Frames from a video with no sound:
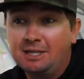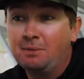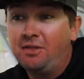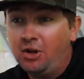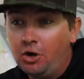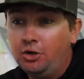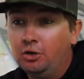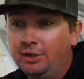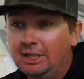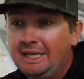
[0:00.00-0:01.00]
It's my third year
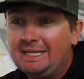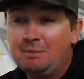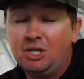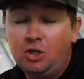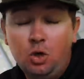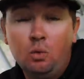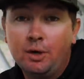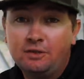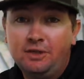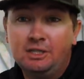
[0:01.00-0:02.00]
on the elites. Had my two
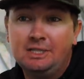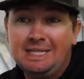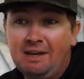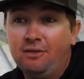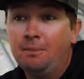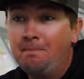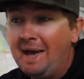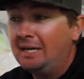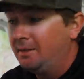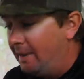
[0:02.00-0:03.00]
worst finishes ever,
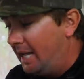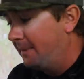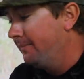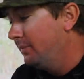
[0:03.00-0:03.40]
back to back.